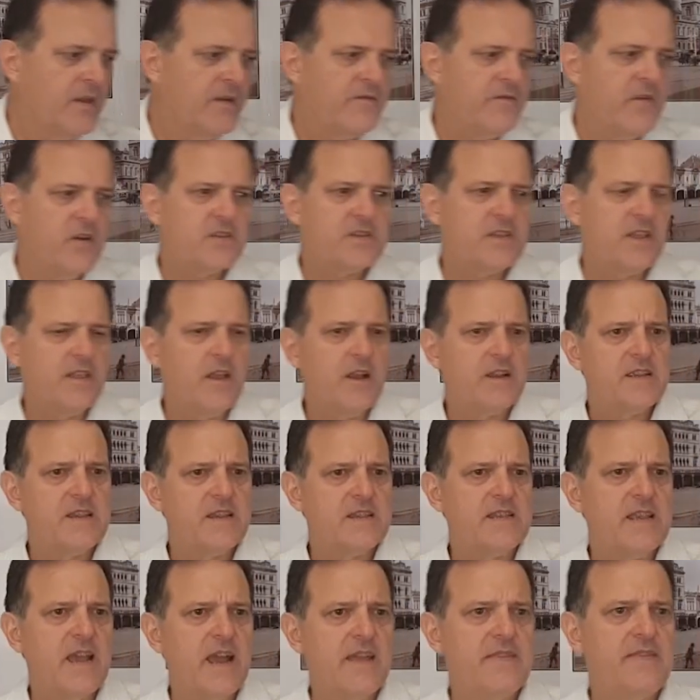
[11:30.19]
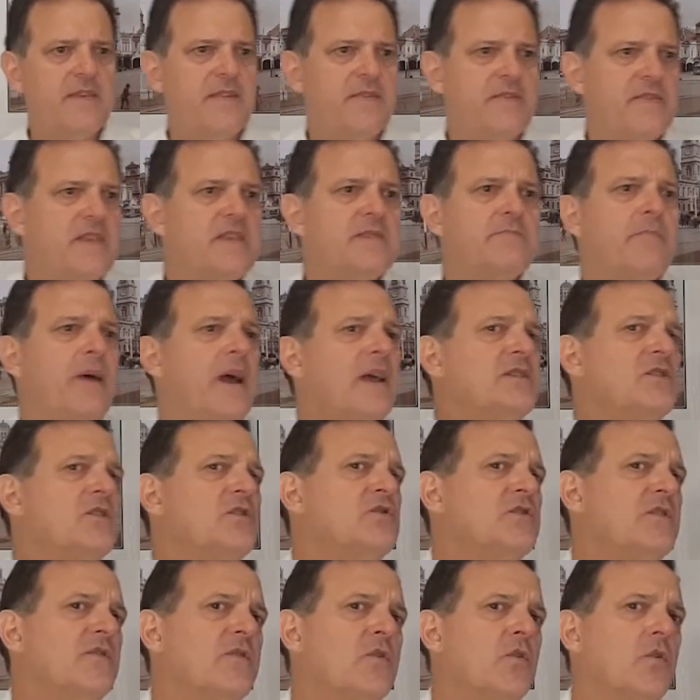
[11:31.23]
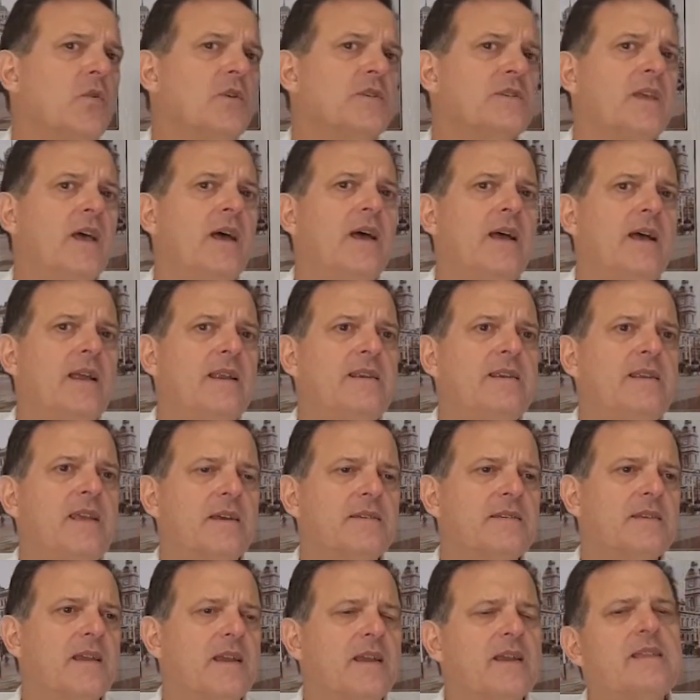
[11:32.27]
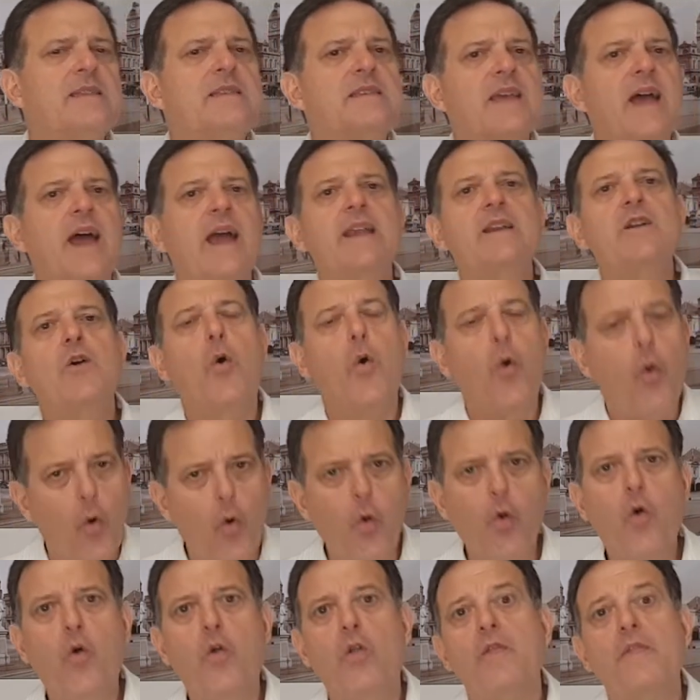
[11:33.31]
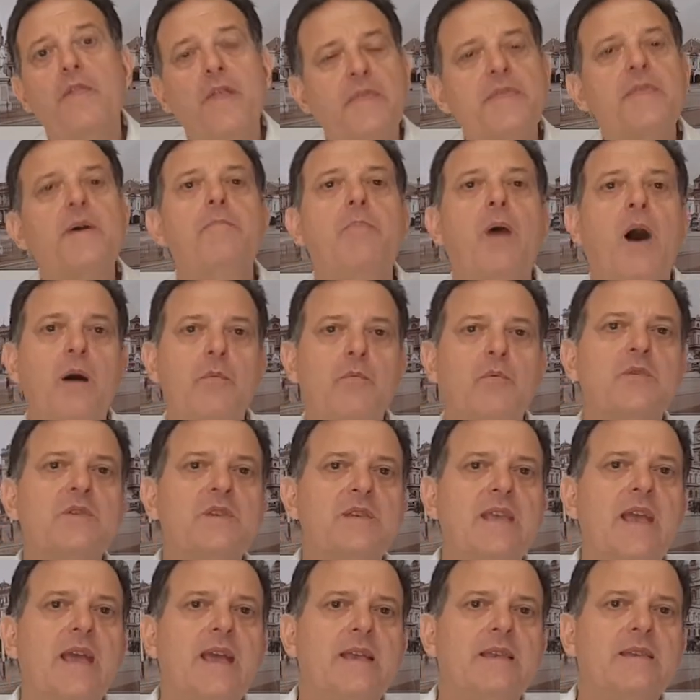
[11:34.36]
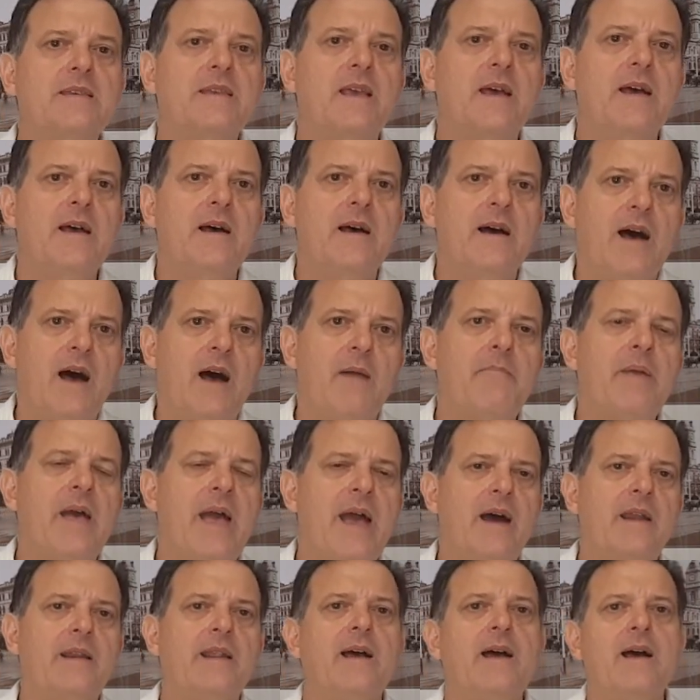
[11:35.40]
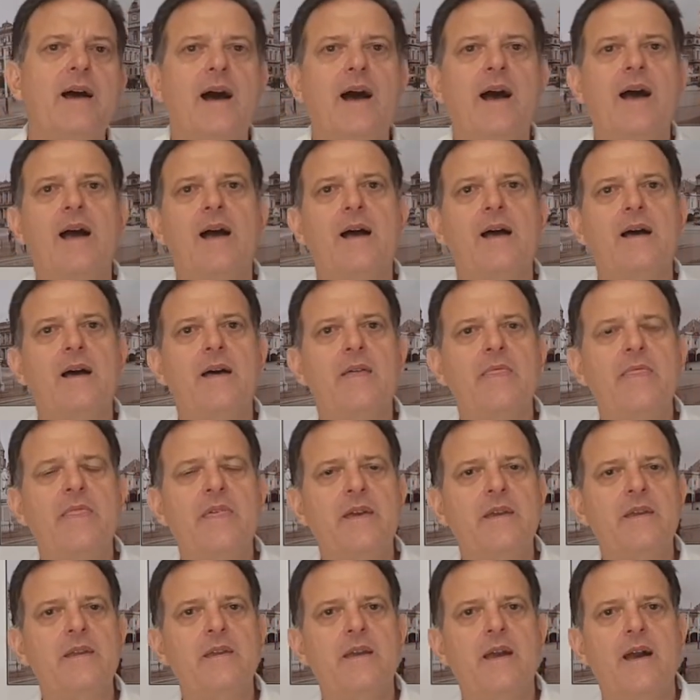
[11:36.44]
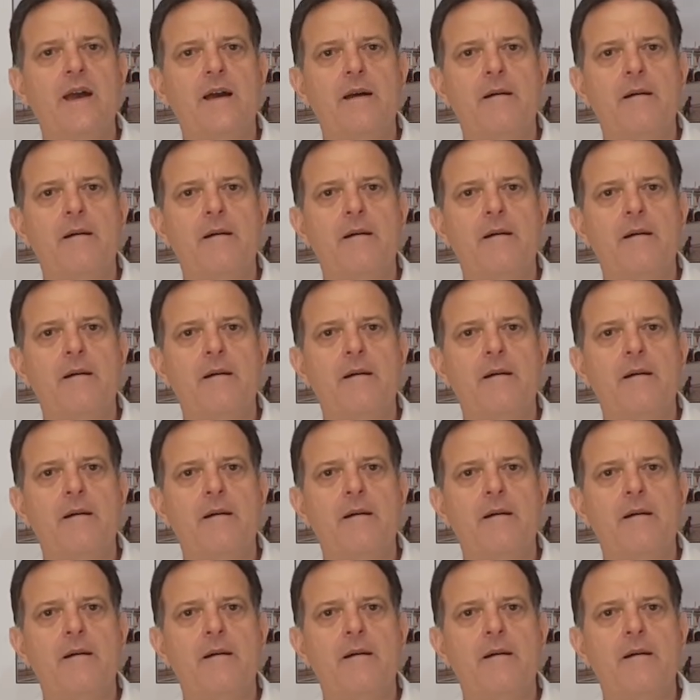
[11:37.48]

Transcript: First, I'd like to say that this passage, of course, doesn't contain all that the Bible says about the